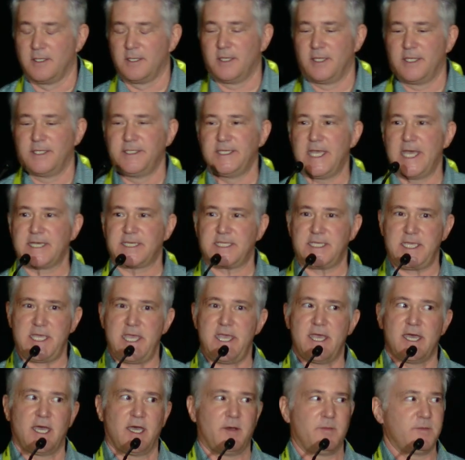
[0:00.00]

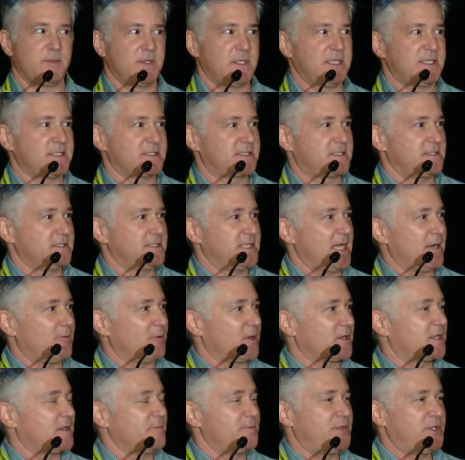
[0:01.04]
NetCam is
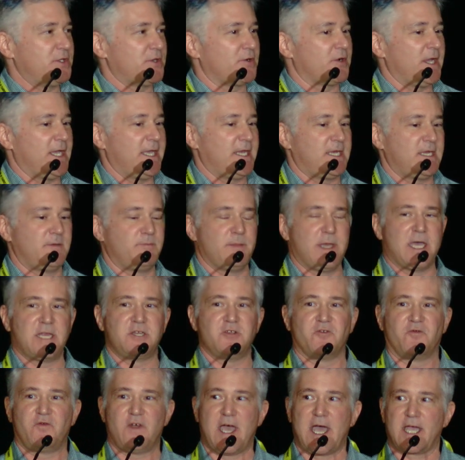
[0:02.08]
network computer-aided
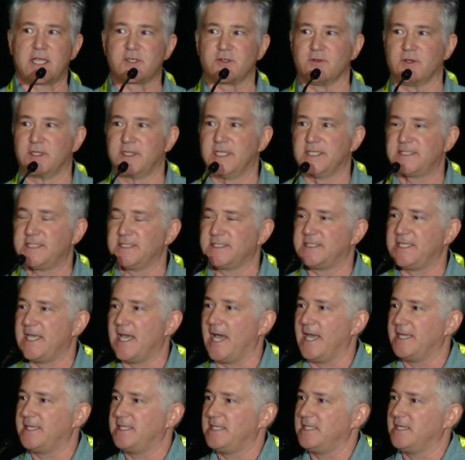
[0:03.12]
manufacturing. This is the
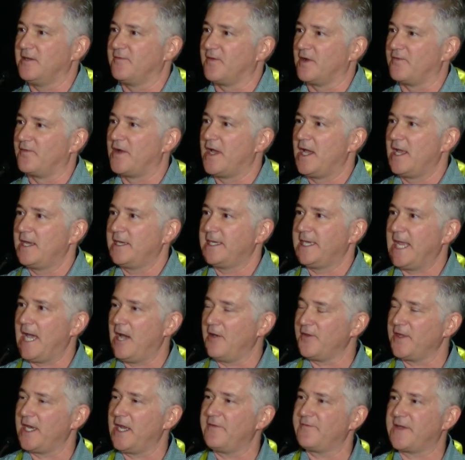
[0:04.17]
idea of now
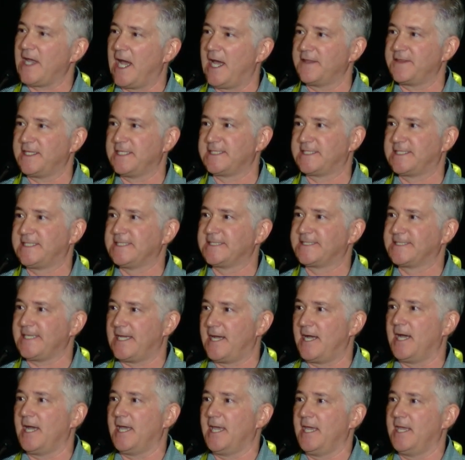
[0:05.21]
that I've got this
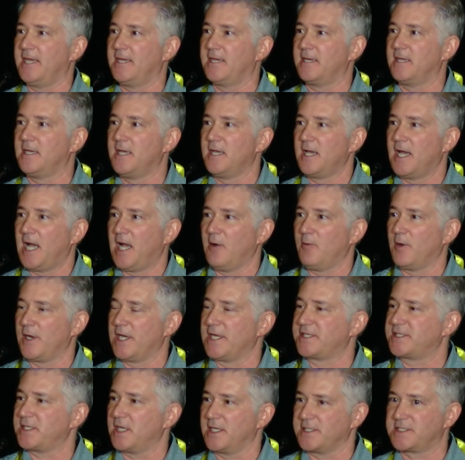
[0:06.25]
design, I want
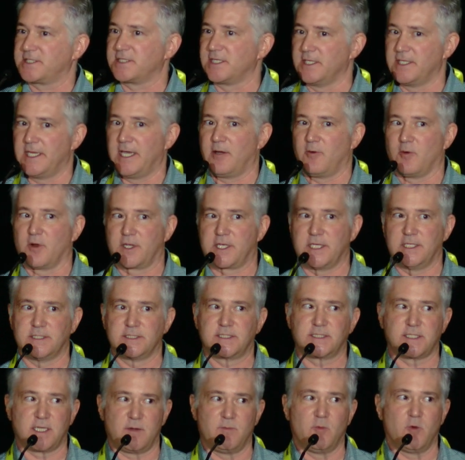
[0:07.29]
to touch the network in
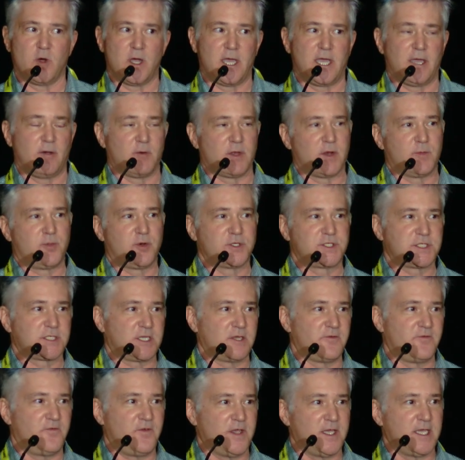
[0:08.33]
some way. I want to push a
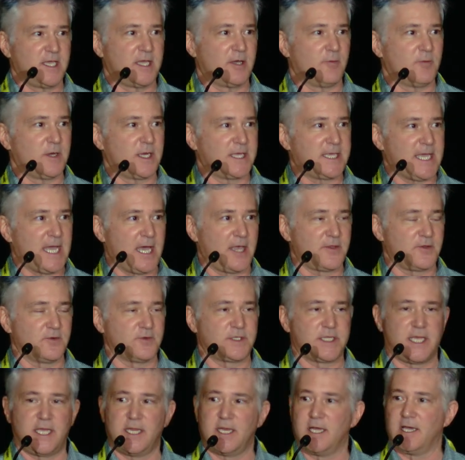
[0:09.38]
config, I want to gather
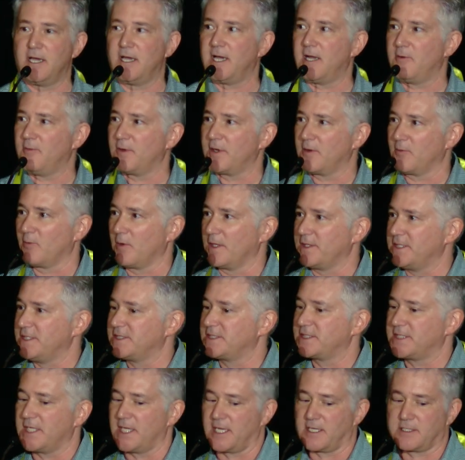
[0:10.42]
data, I want to run these
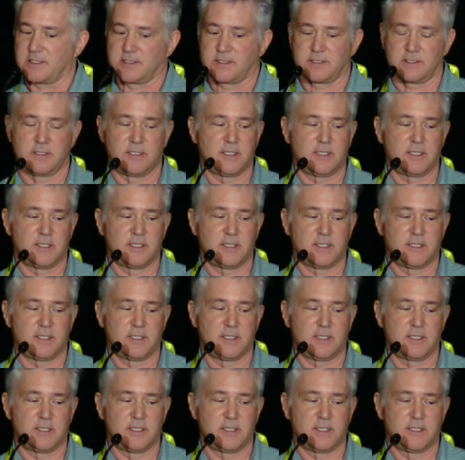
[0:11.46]
checks.